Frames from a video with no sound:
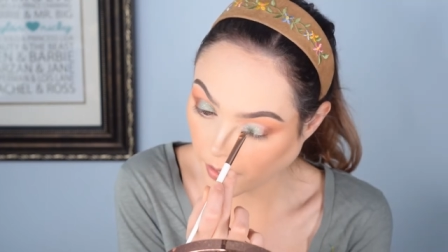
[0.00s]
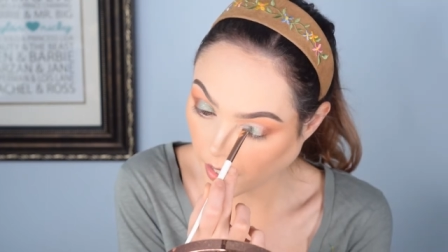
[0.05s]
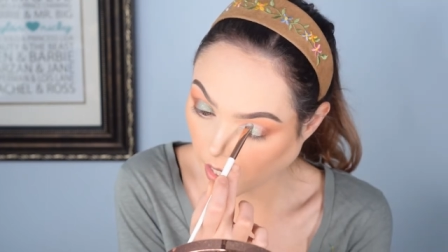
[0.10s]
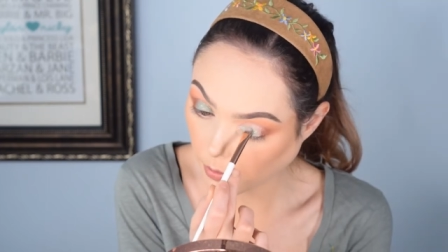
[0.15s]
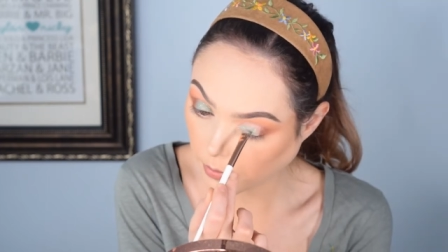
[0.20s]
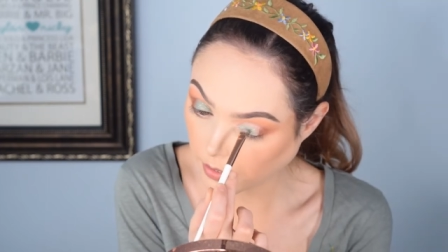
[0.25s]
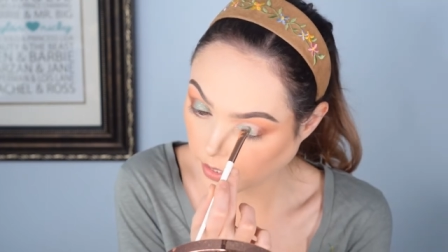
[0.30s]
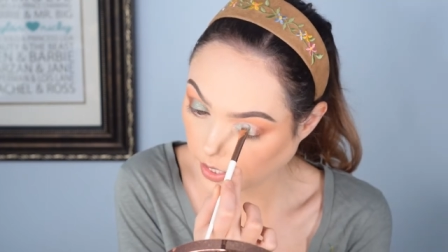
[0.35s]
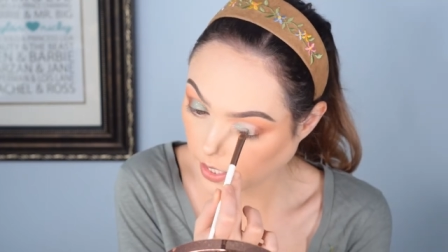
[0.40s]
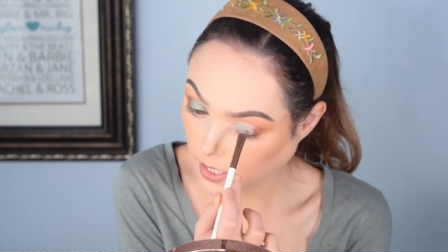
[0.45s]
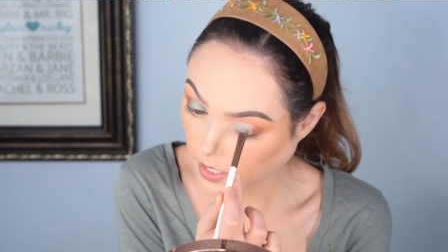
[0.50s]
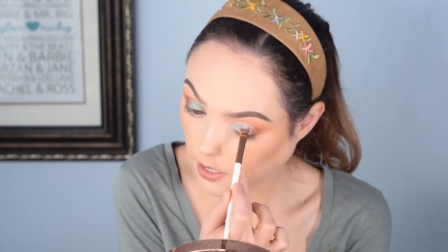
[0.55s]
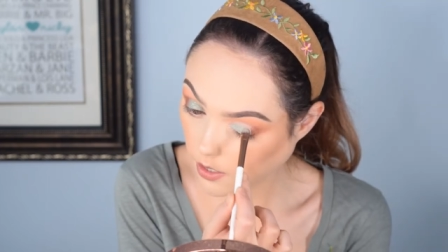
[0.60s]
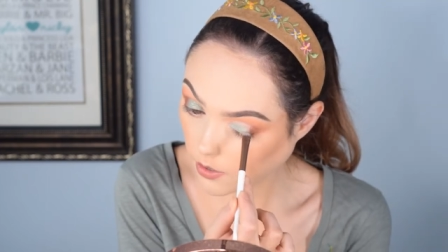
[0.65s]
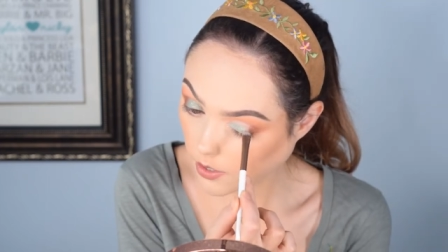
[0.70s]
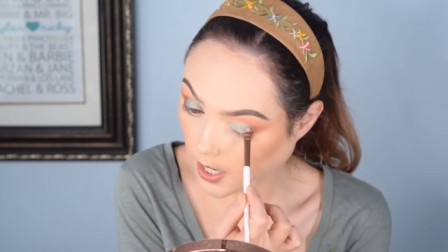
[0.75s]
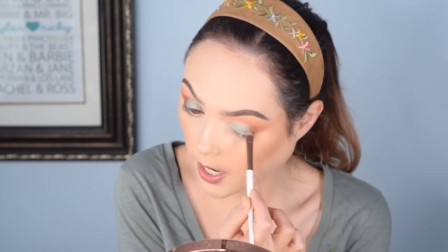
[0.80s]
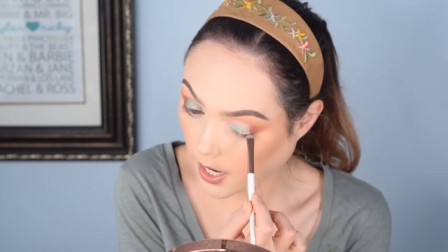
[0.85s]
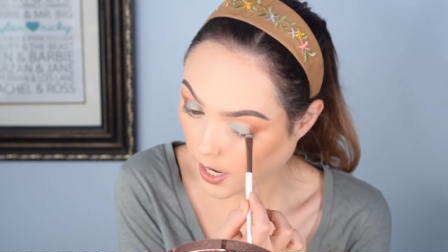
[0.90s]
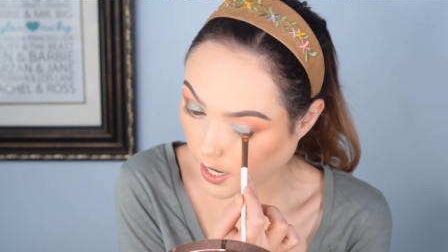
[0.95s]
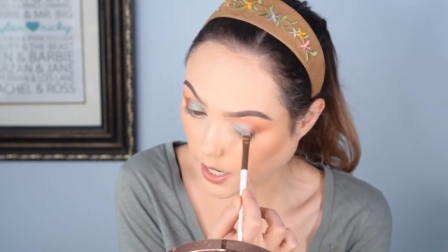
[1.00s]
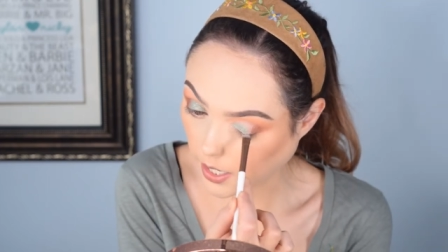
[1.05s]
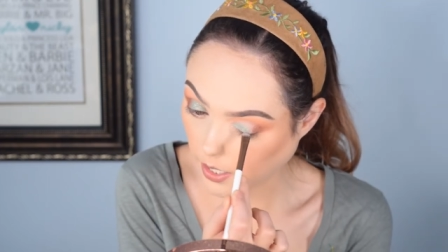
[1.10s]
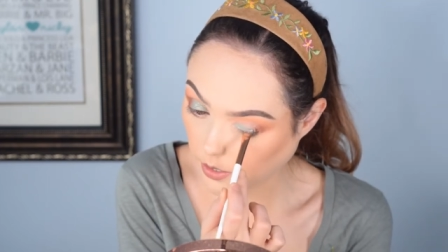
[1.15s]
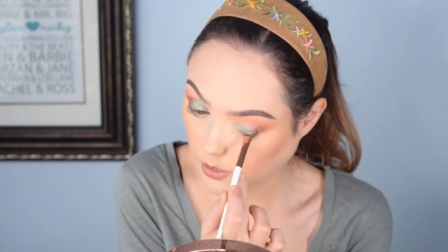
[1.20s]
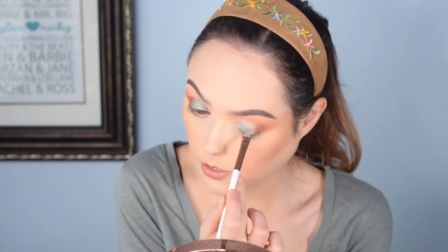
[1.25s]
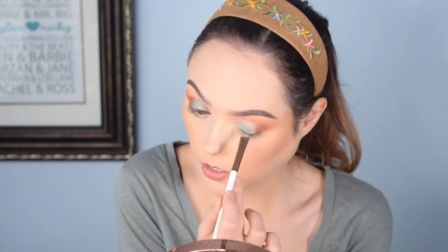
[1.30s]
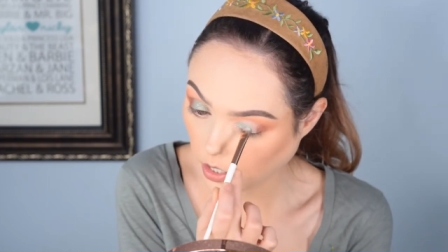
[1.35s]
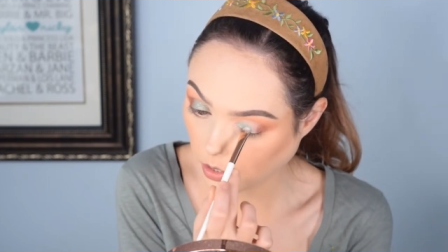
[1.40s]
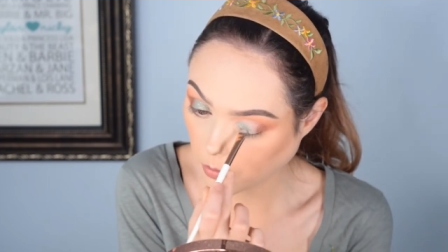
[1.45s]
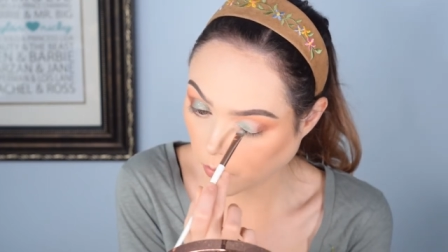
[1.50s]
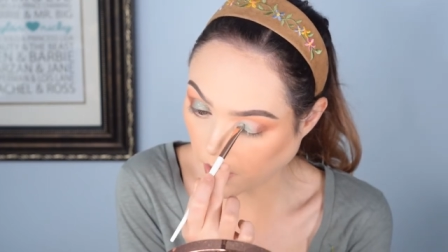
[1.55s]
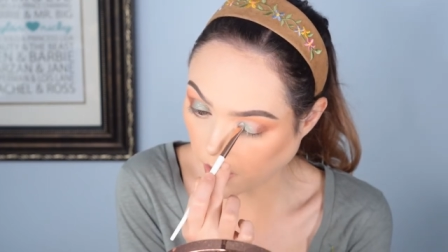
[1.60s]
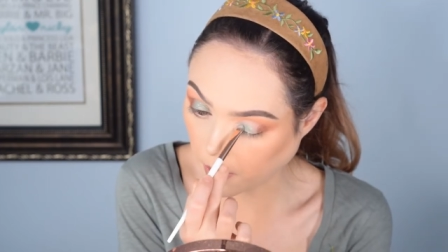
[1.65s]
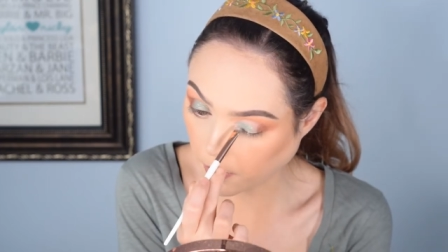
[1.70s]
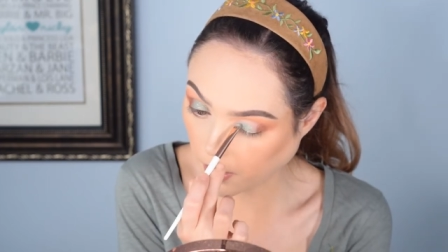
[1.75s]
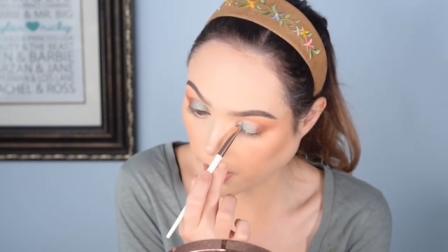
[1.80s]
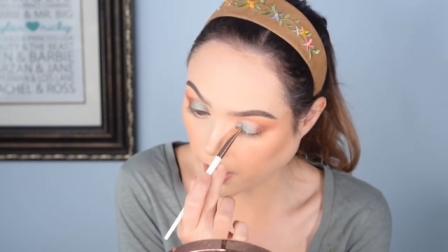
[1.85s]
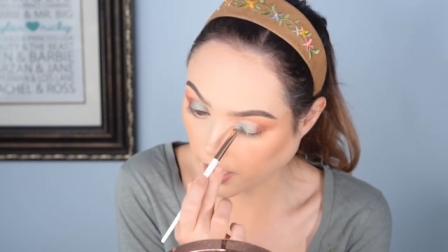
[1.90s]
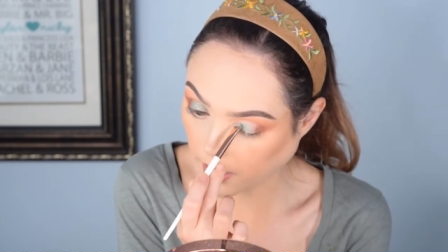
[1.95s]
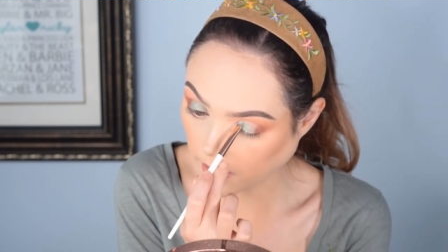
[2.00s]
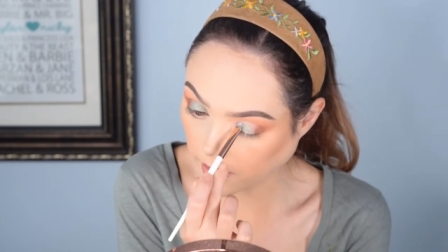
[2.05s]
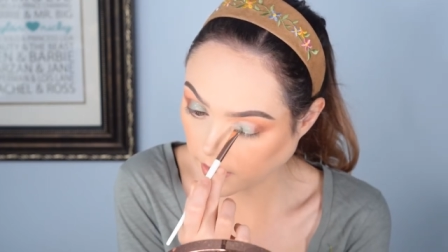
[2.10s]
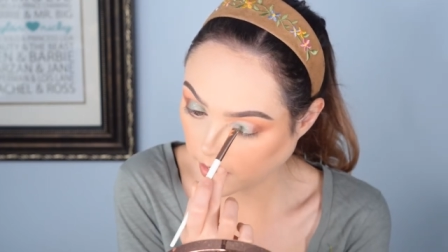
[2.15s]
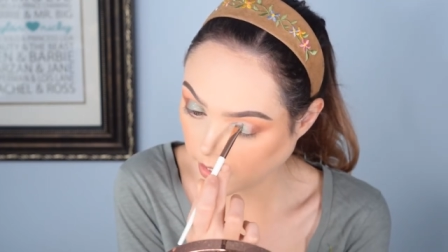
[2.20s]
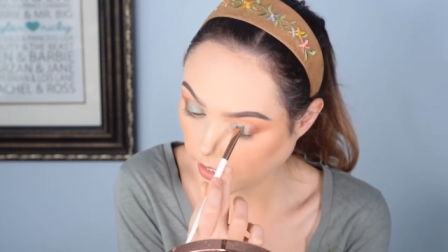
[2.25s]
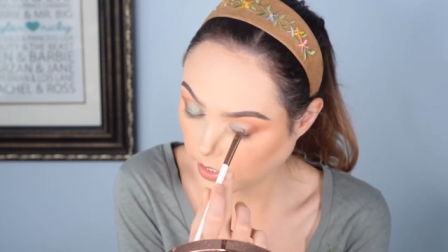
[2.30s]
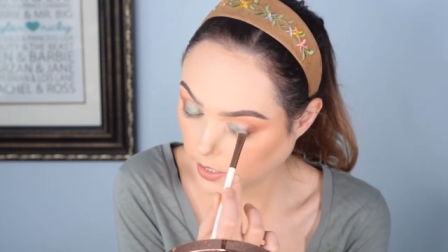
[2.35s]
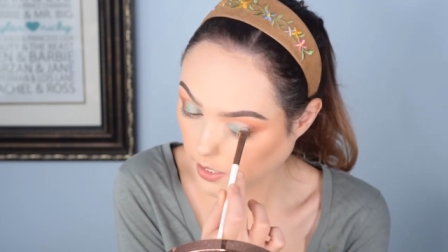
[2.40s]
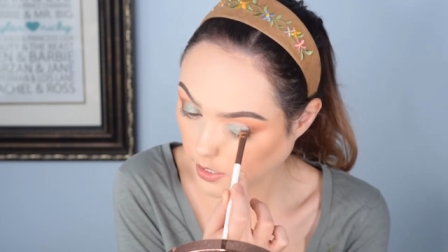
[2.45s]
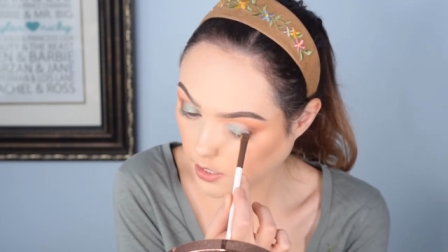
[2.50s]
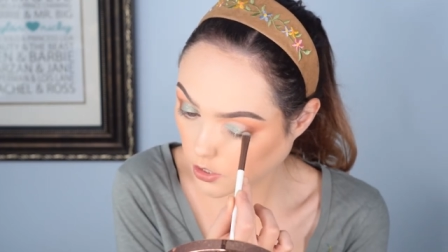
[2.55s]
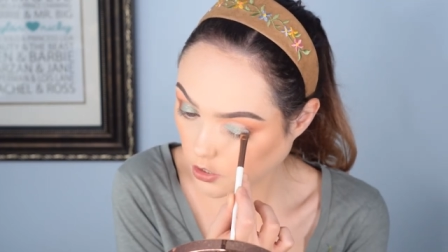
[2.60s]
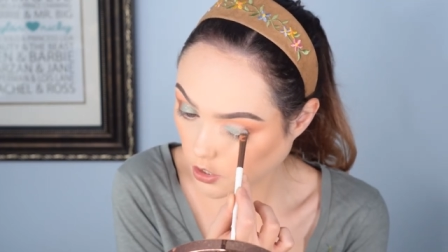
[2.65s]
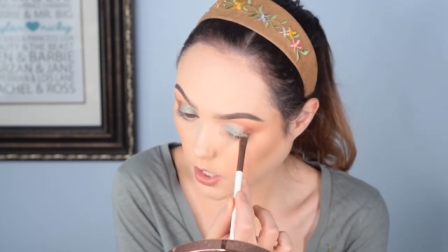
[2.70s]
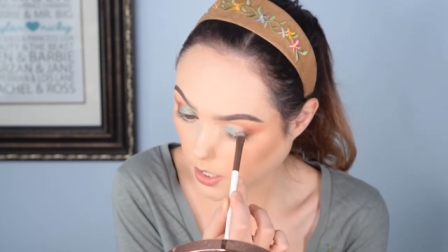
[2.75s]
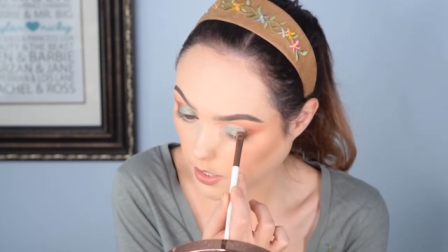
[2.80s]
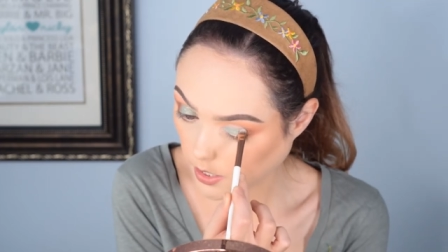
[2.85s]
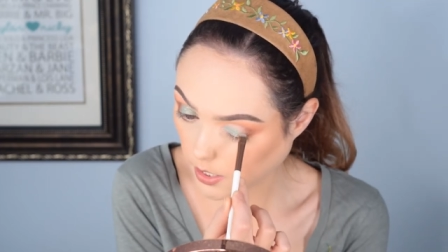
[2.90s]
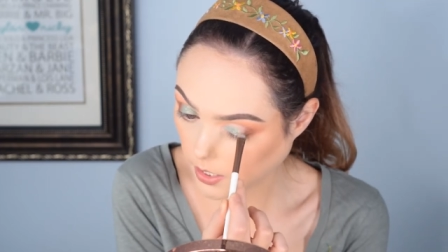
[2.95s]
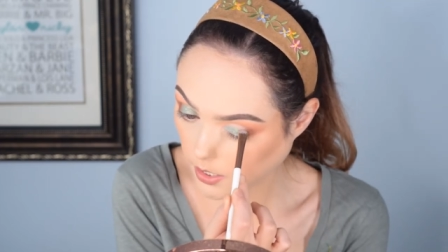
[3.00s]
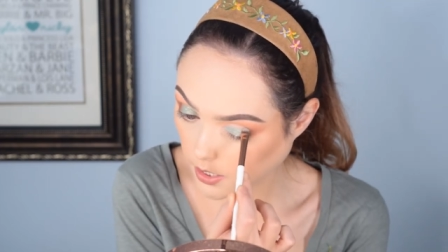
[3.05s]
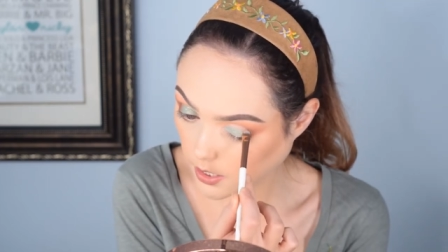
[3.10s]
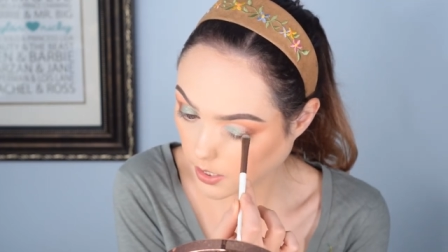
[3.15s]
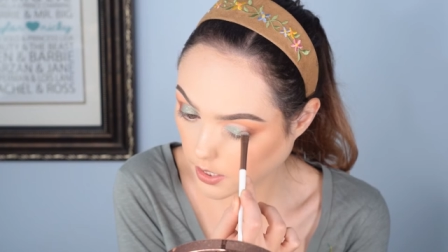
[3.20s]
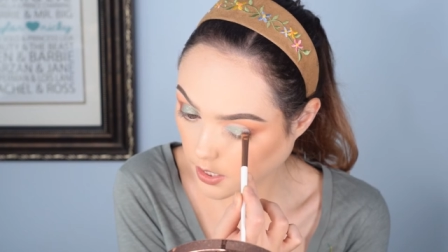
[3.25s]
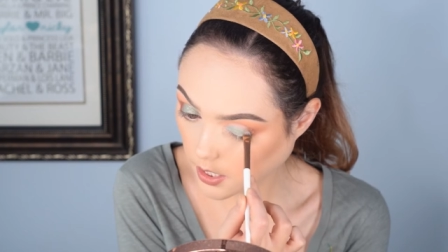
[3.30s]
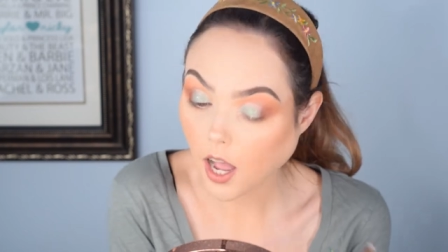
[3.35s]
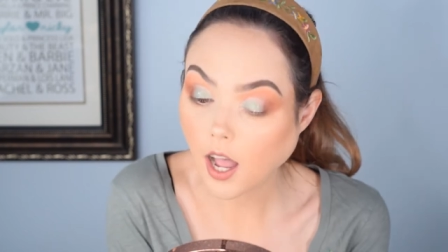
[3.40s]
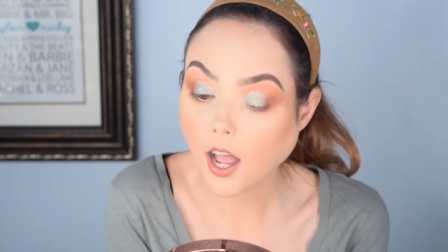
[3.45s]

and I was like, okay, Dark Web, all right, let's let's try this.